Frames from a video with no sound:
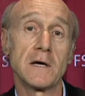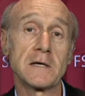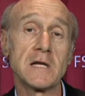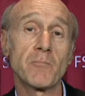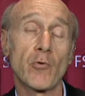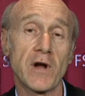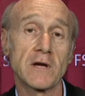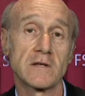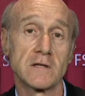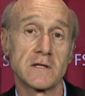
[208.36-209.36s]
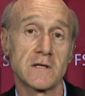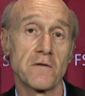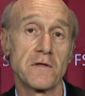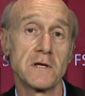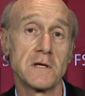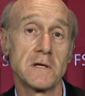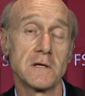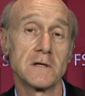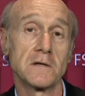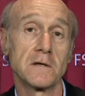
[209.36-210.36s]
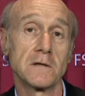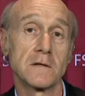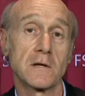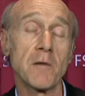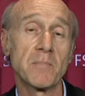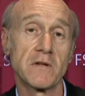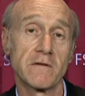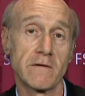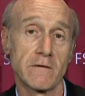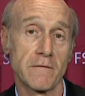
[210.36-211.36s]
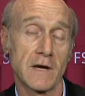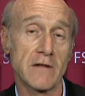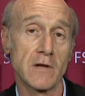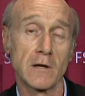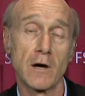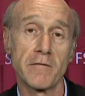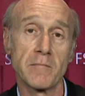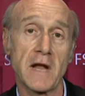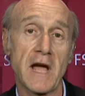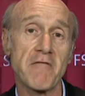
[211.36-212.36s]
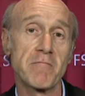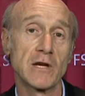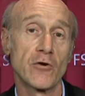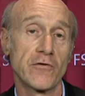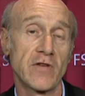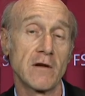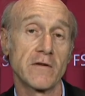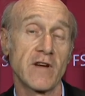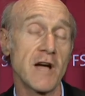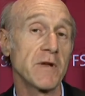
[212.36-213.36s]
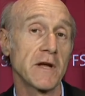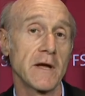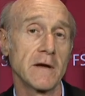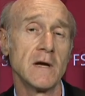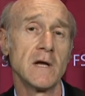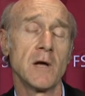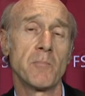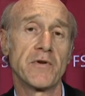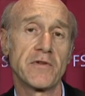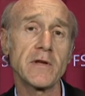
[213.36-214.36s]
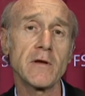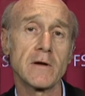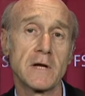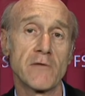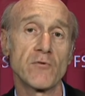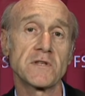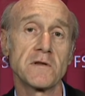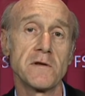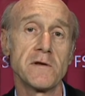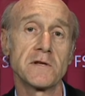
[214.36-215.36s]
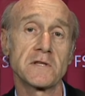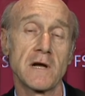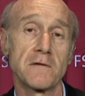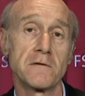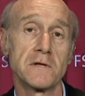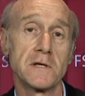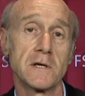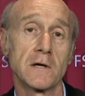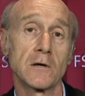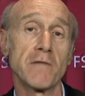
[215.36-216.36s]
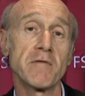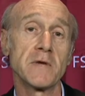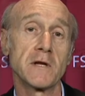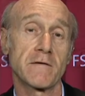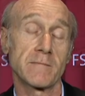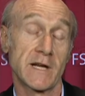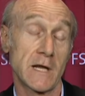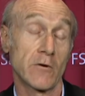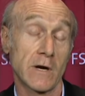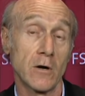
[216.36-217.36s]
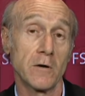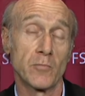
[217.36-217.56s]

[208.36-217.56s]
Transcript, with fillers: in practice, the competences of the Catalan government have been curtailed time and again, particularly in recent years under the government of Mariano Rajoy,